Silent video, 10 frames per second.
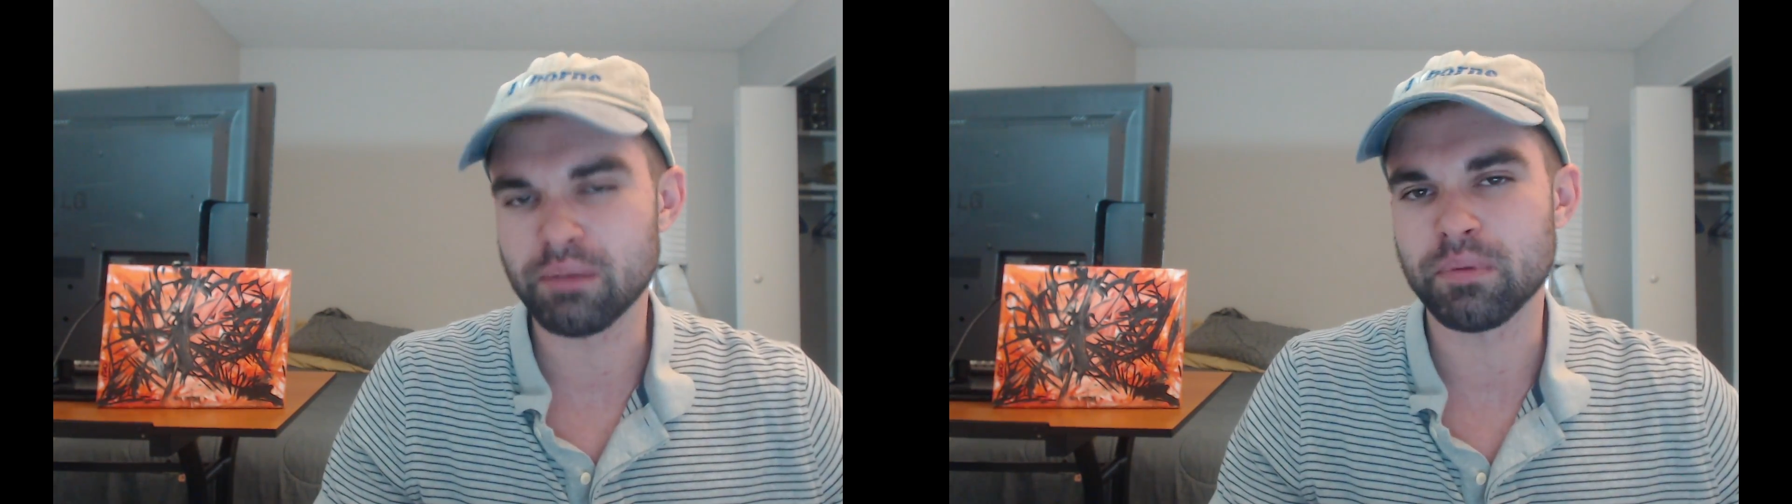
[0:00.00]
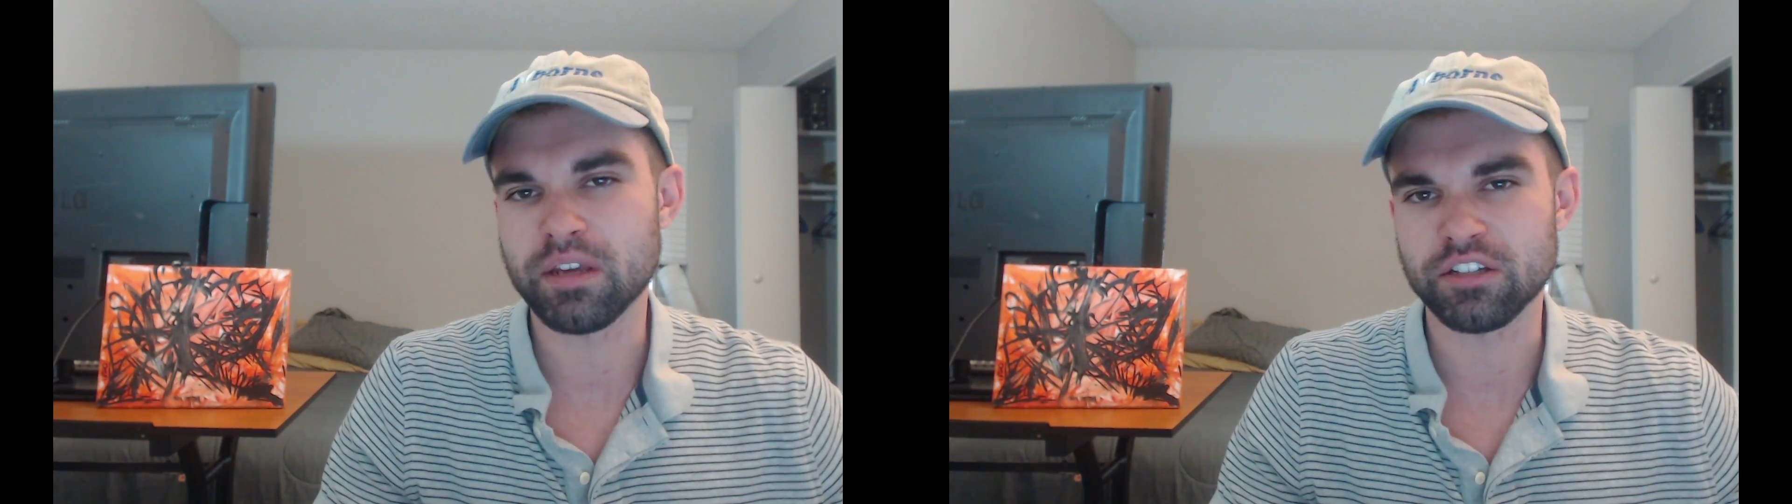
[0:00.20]

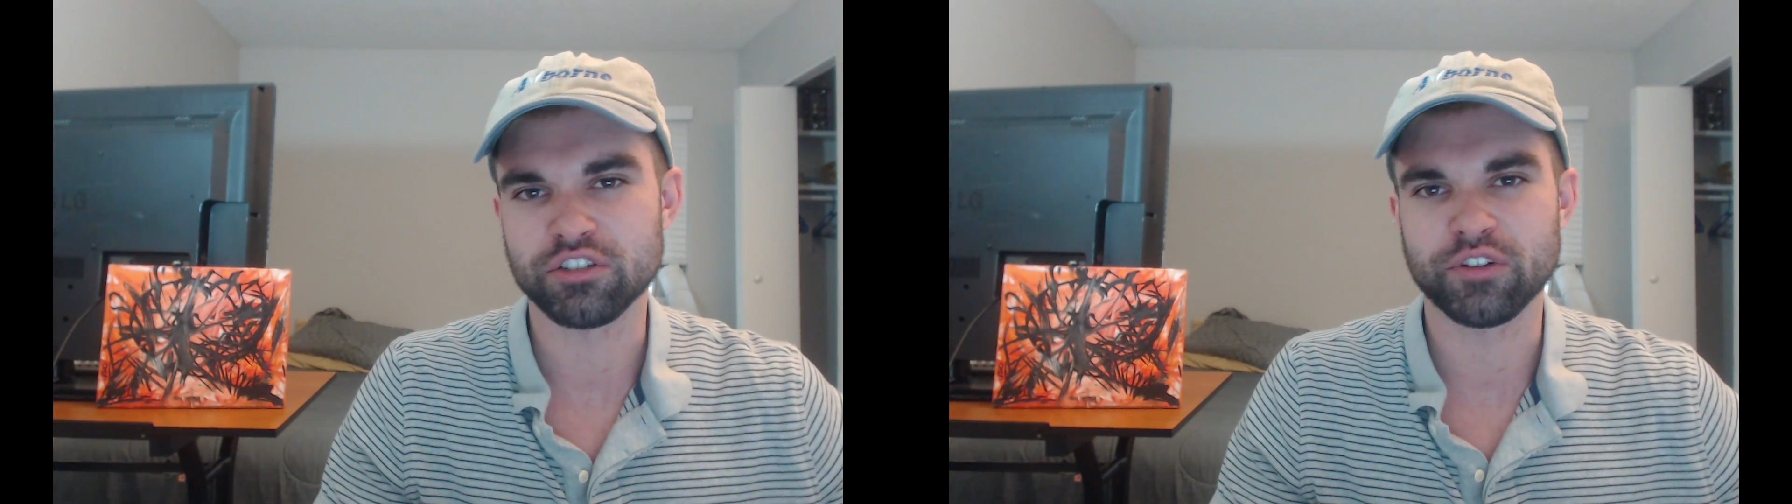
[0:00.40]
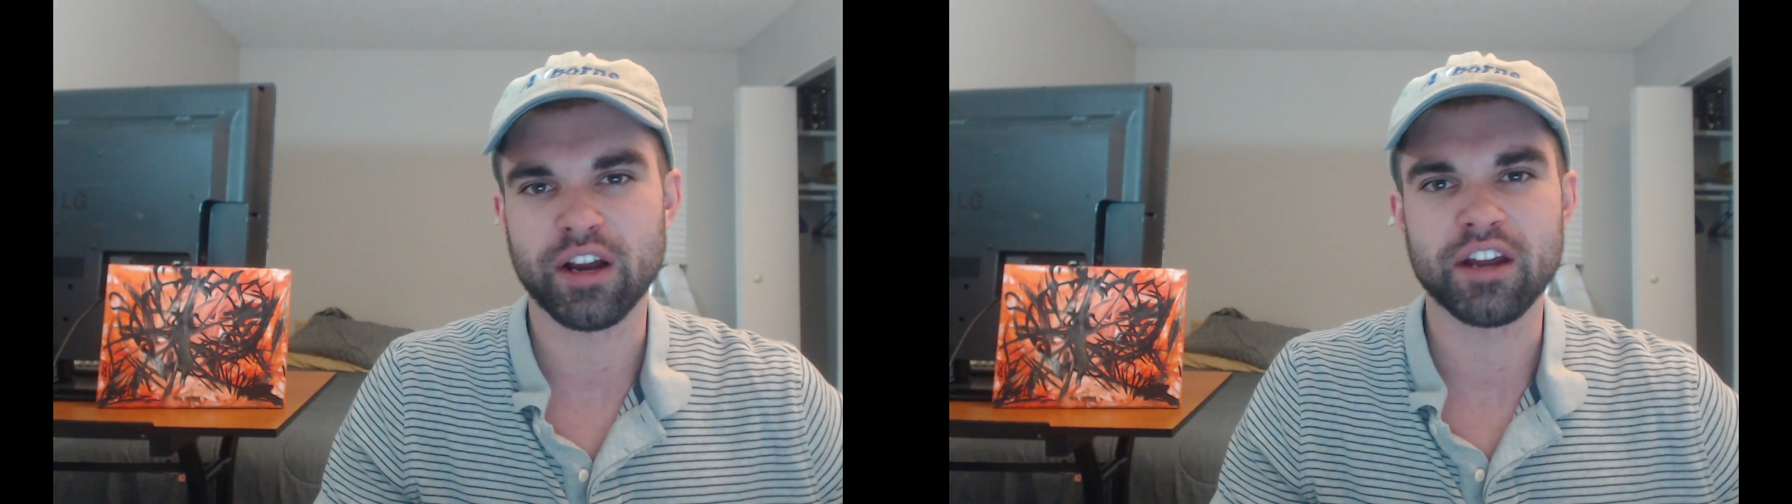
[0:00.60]
be a
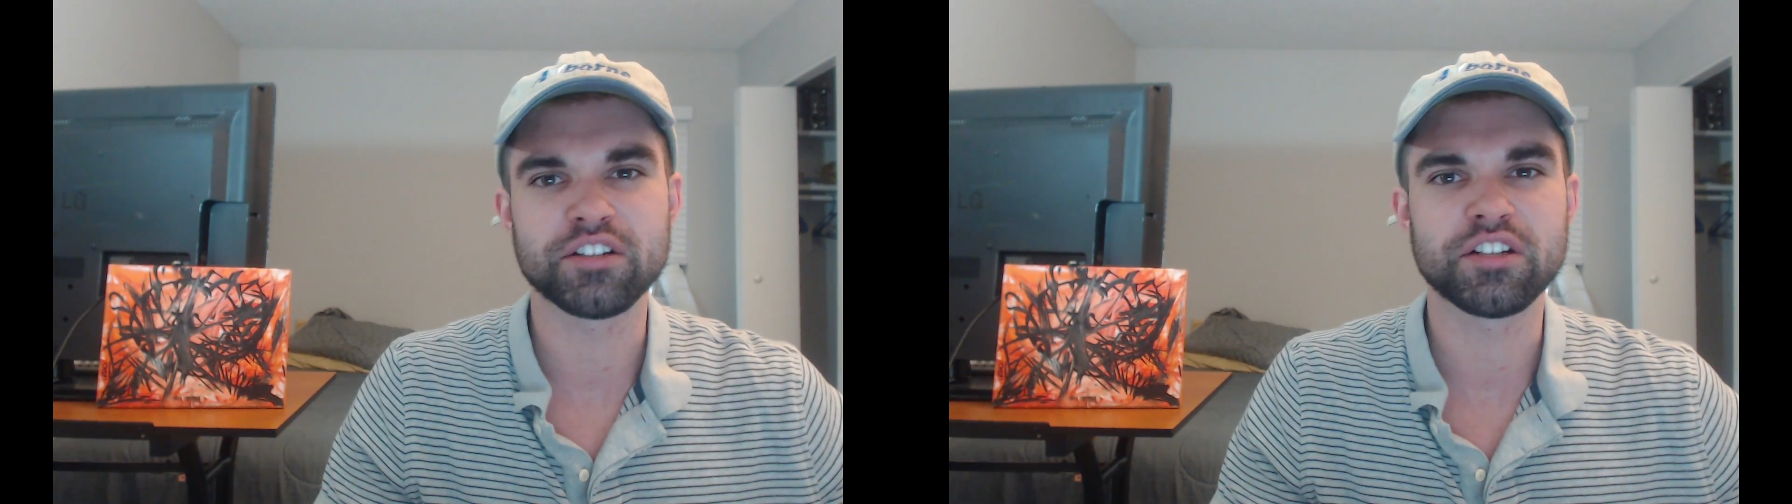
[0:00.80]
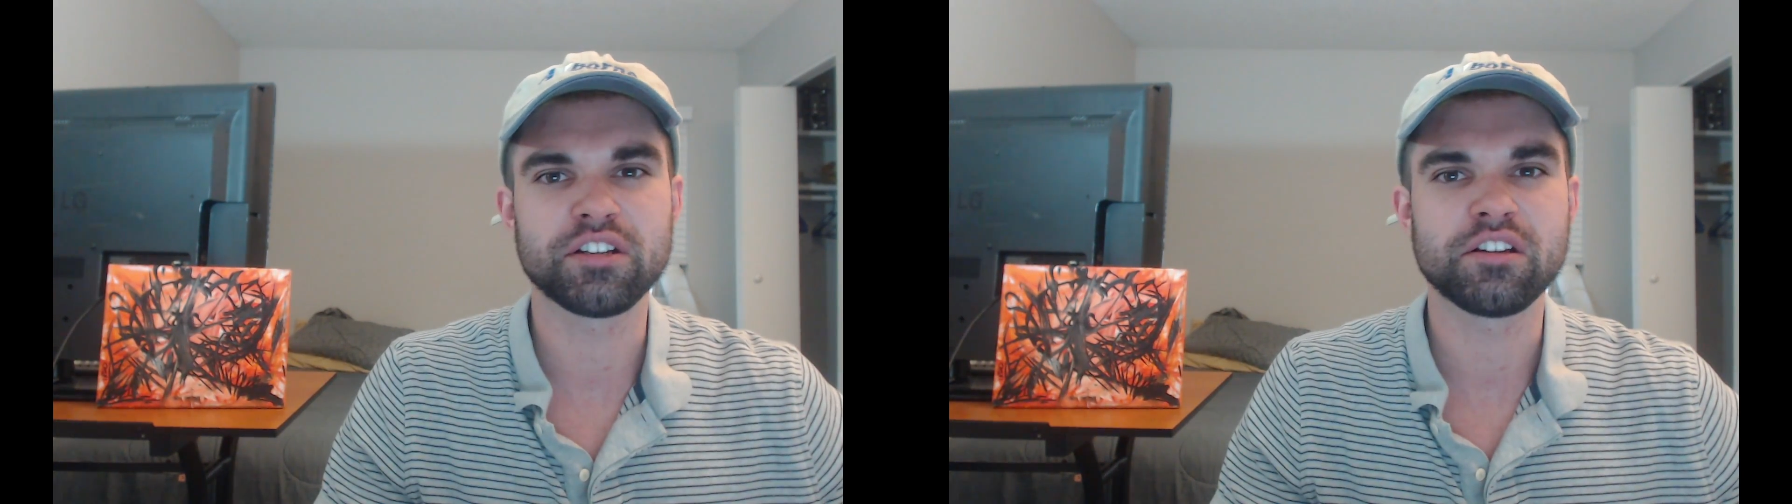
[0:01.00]

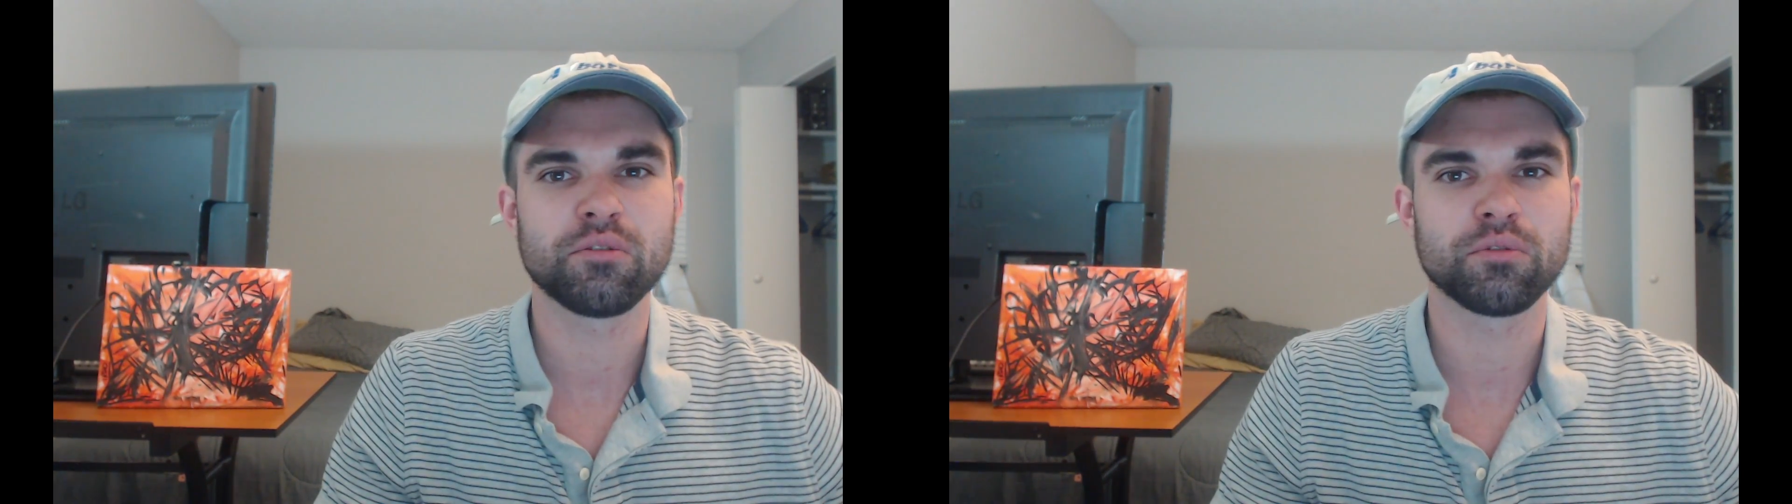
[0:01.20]
strategy